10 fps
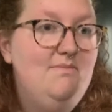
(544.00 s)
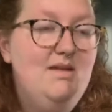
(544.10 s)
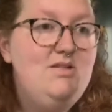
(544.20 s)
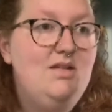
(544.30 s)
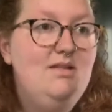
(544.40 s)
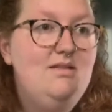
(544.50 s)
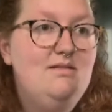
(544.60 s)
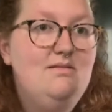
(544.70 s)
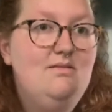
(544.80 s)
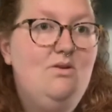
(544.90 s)
mentioned,
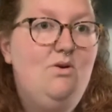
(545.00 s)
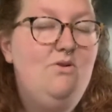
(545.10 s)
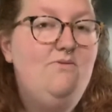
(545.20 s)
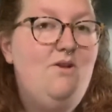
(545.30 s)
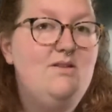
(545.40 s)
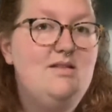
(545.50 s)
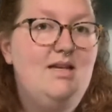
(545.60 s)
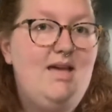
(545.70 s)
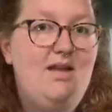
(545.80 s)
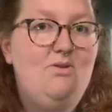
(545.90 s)
or who fall into
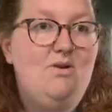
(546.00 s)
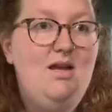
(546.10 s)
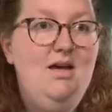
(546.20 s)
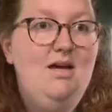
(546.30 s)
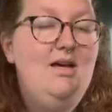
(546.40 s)
that category,